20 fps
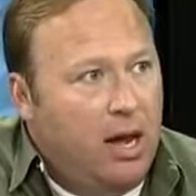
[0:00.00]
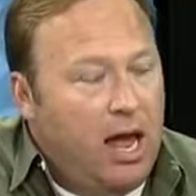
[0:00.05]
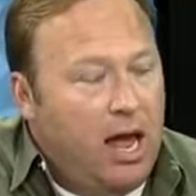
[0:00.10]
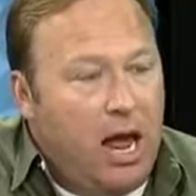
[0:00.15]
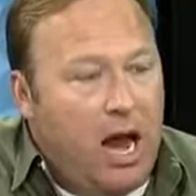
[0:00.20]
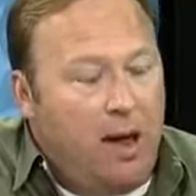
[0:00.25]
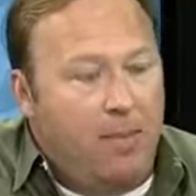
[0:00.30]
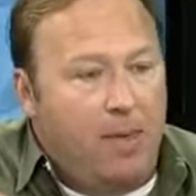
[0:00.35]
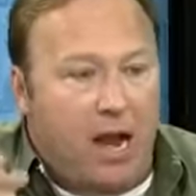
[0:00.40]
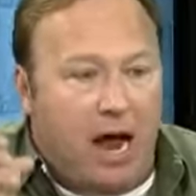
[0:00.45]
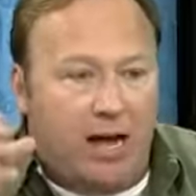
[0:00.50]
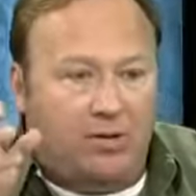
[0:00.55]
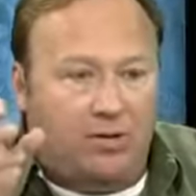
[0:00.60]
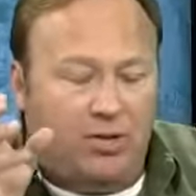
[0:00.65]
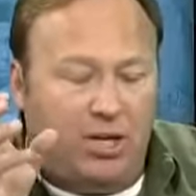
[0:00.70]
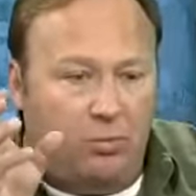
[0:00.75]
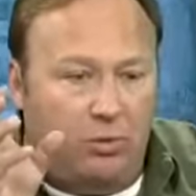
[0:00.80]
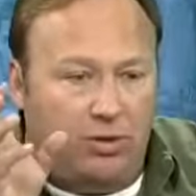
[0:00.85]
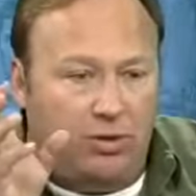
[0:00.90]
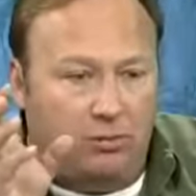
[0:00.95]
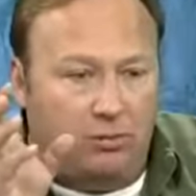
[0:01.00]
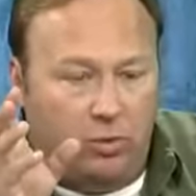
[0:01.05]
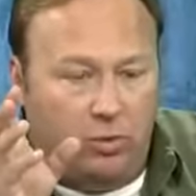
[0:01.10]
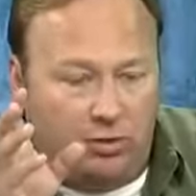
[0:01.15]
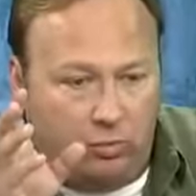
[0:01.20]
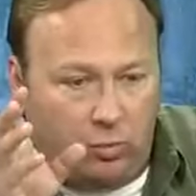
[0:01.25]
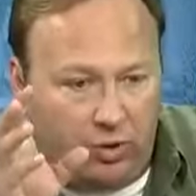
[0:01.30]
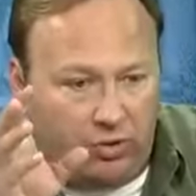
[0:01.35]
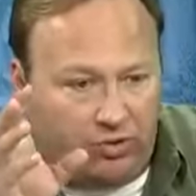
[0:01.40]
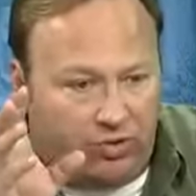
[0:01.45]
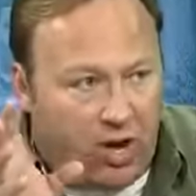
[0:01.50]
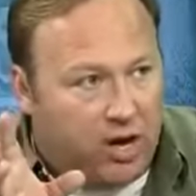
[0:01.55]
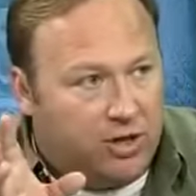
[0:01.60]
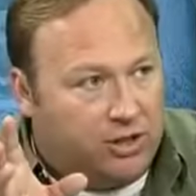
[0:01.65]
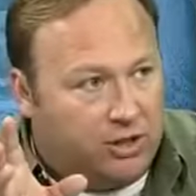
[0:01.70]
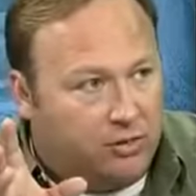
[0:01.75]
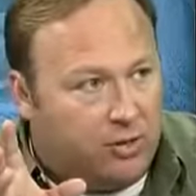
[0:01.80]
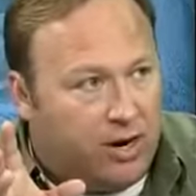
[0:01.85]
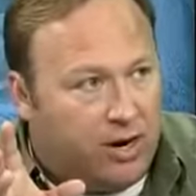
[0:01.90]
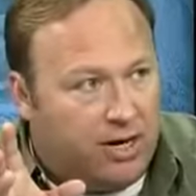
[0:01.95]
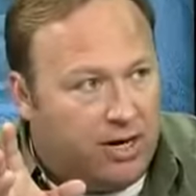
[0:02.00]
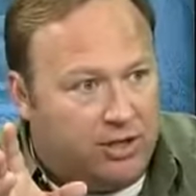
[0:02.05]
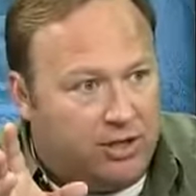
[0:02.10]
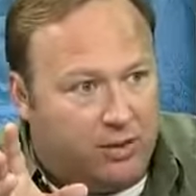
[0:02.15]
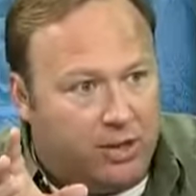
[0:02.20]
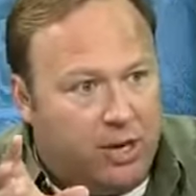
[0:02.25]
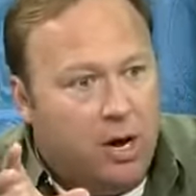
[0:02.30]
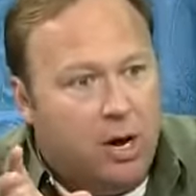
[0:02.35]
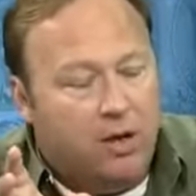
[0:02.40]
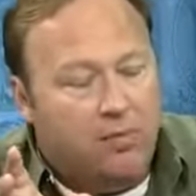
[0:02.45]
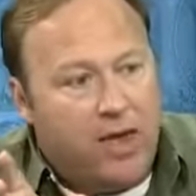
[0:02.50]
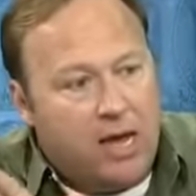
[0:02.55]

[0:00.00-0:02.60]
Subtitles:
And then I see with thugs throughout history,